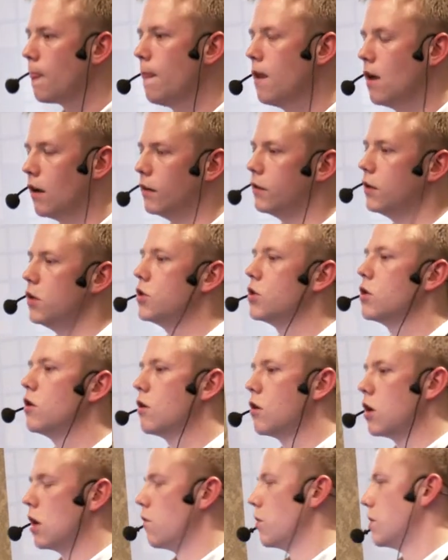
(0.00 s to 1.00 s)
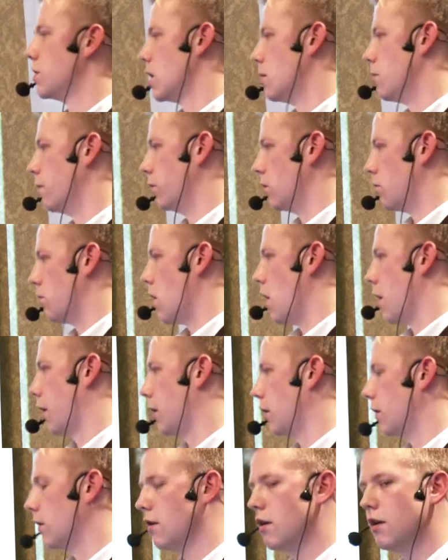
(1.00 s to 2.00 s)
and at least cover some of the
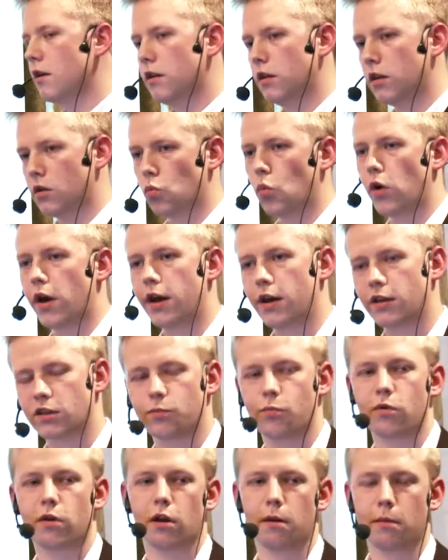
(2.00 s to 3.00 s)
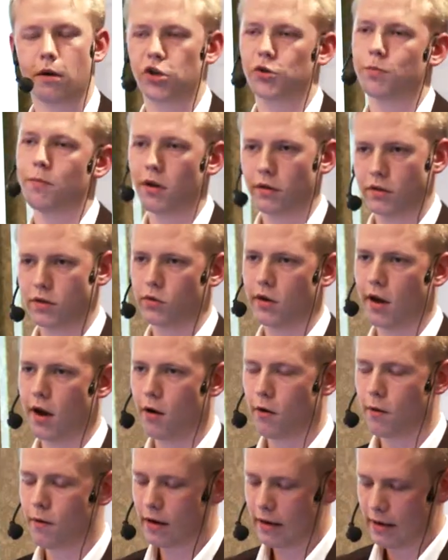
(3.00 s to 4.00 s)
market the way it's pretty much meant to
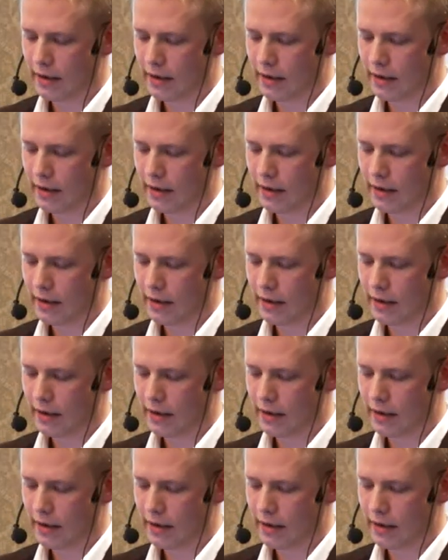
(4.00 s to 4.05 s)
now.